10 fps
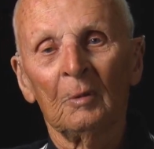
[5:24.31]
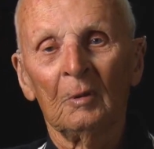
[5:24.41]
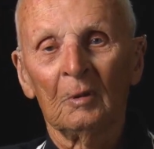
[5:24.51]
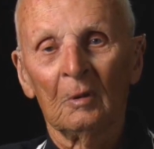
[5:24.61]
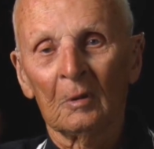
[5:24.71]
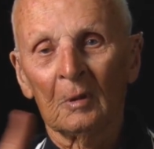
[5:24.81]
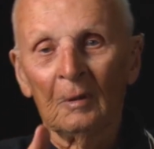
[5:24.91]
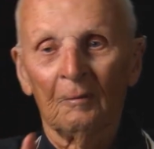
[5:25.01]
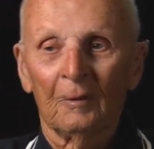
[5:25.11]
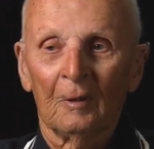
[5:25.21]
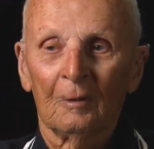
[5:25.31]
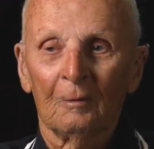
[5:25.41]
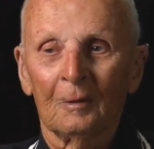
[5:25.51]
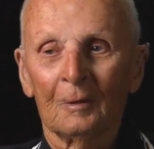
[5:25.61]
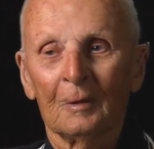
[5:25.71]
he's likely to fire
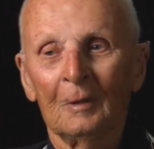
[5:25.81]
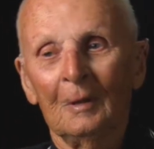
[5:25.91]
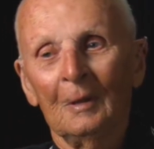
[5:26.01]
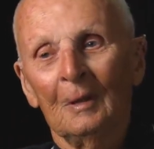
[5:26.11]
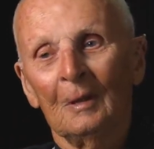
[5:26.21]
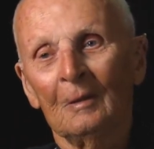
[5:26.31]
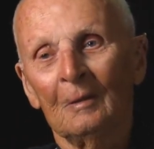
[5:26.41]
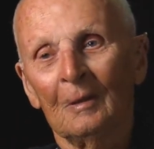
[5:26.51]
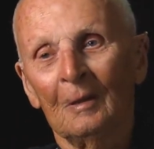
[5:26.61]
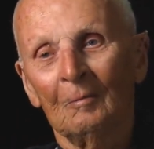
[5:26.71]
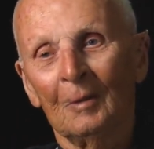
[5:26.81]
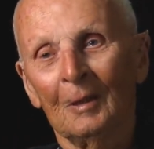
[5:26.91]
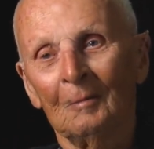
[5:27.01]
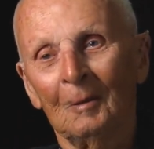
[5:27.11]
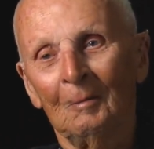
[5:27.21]
on it. I don't
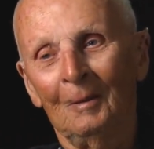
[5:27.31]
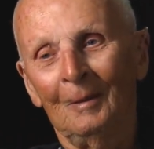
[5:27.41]
blame him.